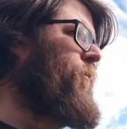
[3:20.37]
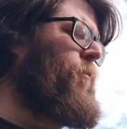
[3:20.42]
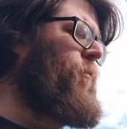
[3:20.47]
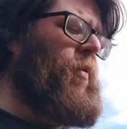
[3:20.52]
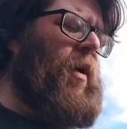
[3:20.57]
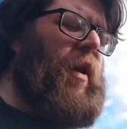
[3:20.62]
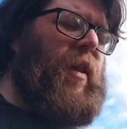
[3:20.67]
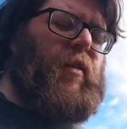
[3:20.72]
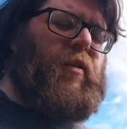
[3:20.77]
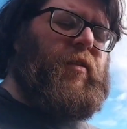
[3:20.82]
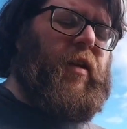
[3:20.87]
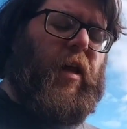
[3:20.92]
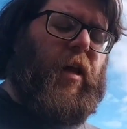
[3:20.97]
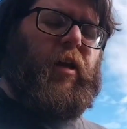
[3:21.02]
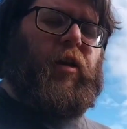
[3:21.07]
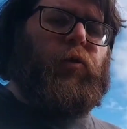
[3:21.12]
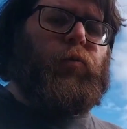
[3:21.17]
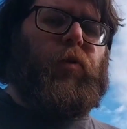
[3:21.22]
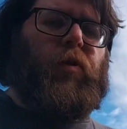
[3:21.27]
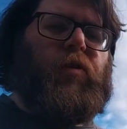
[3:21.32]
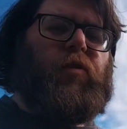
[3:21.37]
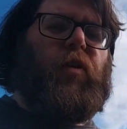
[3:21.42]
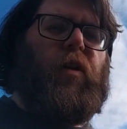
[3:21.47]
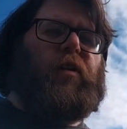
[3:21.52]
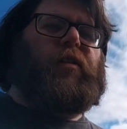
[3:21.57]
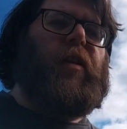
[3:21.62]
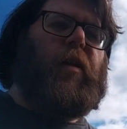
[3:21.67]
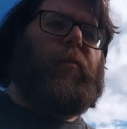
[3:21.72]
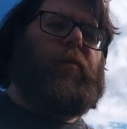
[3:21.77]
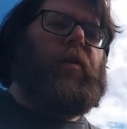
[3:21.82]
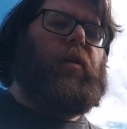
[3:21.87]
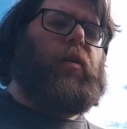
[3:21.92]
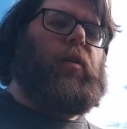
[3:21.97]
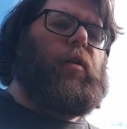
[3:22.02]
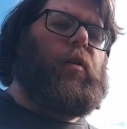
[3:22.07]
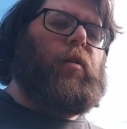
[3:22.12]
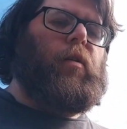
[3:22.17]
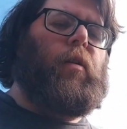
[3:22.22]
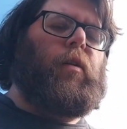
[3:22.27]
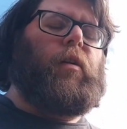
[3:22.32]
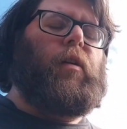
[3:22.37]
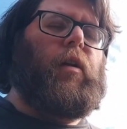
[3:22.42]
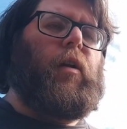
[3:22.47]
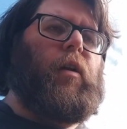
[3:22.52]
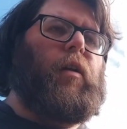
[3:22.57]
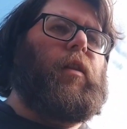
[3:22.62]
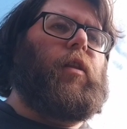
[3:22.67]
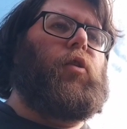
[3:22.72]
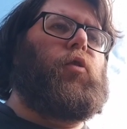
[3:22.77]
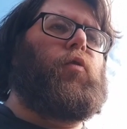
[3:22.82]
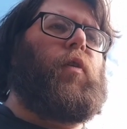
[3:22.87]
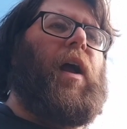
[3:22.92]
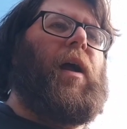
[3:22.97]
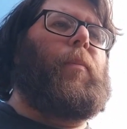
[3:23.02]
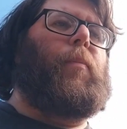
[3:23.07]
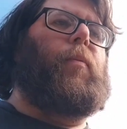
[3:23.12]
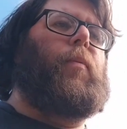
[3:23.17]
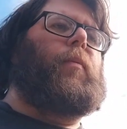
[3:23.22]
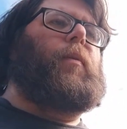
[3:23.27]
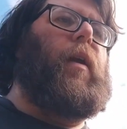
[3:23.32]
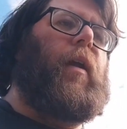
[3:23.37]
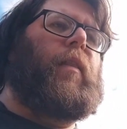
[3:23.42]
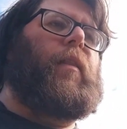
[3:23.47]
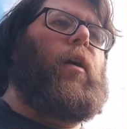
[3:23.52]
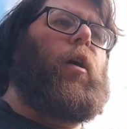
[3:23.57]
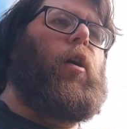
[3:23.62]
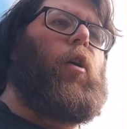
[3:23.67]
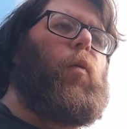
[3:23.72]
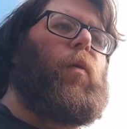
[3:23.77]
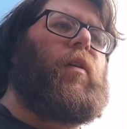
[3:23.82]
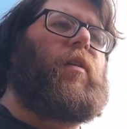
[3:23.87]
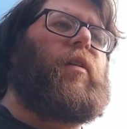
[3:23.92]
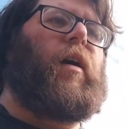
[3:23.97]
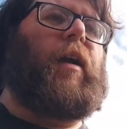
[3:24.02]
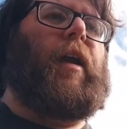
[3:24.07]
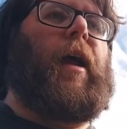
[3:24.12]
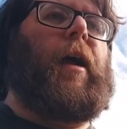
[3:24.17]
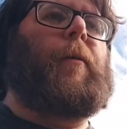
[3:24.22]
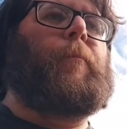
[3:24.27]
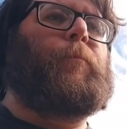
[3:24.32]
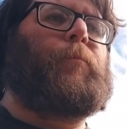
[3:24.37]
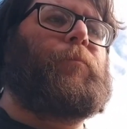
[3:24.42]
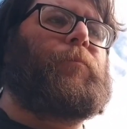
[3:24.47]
But at this stage we're trying to set up the trap in the hole we dug out